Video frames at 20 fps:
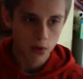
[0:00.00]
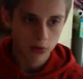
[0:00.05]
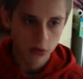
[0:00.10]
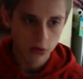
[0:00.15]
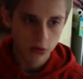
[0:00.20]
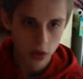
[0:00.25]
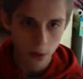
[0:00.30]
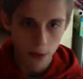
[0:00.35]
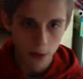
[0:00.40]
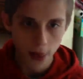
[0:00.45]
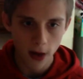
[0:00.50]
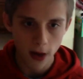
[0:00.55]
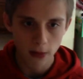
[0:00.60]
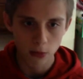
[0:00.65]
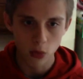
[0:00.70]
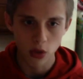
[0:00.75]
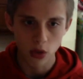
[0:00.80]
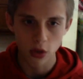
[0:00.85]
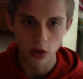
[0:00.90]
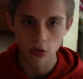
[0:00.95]
something
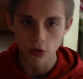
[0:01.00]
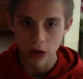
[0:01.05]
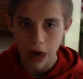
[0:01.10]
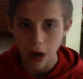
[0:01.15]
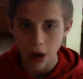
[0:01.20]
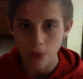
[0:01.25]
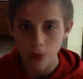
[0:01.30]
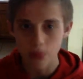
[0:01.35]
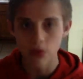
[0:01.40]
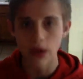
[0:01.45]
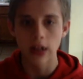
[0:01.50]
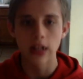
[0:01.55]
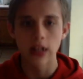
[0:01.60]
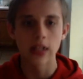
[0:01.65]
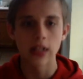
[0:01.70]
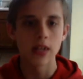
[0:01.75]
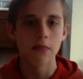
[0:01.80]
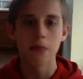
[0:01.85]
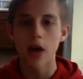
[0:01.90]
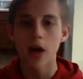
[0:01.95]
more
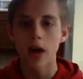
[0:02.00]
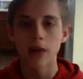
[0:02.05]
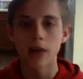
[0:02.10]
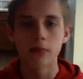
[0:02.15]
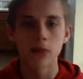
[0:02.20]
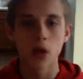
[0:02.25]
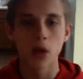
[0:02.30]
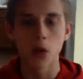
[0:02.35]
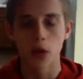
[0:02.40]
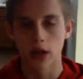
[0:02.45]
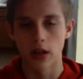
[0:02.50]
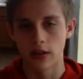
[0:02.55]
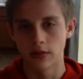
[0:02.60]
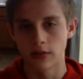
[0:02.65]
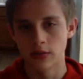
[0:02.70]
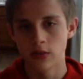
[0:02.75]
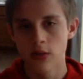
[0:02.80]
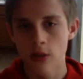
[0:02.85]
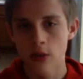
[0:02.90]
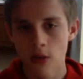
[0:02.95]
groundbreaking and mind-blowing,
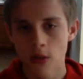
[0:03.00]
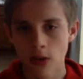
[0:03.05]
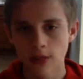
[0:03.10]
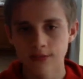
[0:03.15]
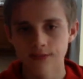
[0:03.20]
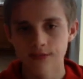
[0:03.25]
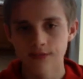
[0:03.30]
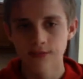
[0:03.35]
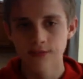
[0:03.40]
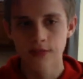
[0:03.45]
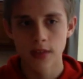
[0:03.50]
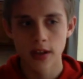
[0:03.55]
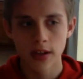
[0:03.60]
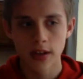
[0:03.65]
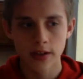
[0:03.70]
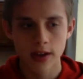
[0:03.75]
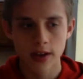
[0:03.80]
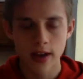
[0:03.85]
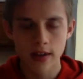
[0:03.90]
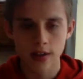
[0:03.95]

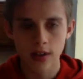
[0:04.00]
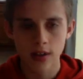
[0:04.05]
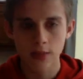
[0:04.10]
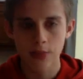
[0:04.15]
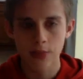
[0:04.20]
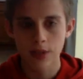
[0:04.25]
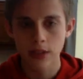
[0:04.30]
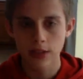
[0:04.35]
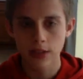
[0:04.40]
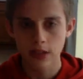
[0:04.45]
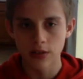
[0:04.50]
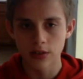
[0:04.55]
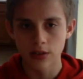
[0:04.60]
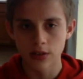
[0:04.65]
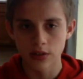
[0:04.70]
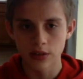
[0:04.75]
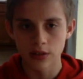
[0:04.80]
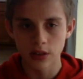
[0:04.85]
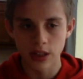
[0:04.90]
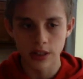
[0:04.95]
and not something that's
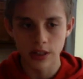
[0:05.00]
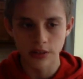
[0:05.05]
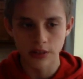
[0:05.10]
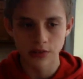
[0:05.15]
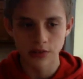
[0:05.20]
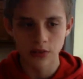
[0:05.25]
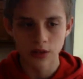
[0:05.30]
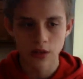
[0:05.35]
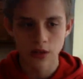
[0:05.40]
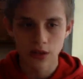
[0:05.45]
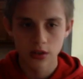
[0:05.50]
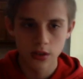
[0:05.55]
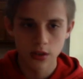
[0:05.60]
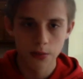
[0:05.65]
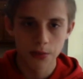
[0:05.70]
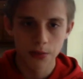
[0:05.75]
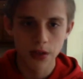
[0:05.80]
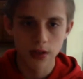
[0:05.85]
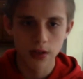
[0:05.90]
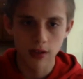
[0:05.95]
just like
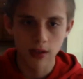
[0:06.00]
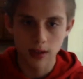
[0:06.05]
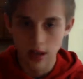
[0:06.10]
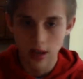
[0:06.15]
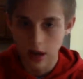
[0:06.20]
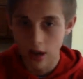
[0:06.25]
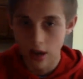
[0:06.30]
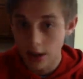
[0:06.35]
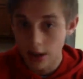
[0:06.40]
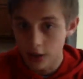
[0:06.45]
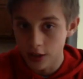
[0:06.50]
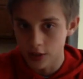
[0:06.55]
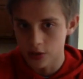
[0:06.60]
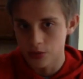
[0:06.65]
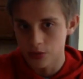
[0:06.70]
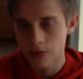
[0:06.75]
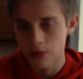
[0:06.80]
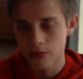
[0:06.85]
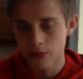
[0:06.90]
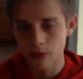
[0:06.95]
something that the audience
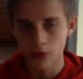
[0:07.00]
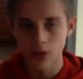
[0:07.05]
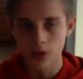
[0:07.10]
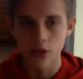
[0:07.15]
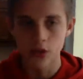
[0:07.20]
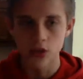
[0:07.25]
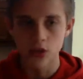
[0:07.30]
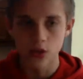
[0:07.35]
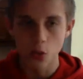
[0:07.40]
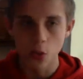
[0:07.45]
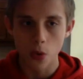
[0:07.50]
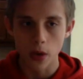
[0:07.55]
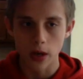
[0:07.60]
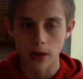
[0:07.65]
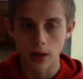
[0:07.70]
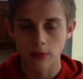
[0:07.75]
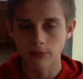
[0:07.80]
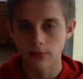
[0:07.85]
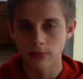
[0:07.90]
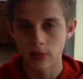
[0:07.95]
would enjoy.
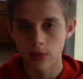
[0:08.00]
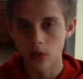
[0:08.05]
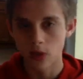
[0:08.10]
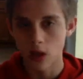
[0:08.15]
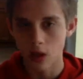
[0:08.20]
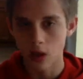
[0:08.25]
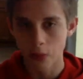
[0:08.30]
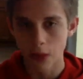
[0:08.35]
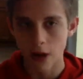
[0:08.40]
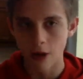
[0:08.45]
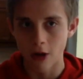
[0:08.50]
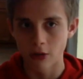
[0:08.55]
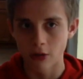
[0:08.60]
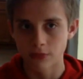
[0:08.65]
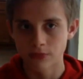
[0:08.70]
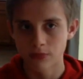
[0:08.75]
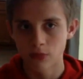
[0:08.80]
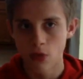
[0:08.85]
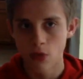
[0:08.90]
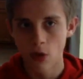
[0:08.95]
It's all about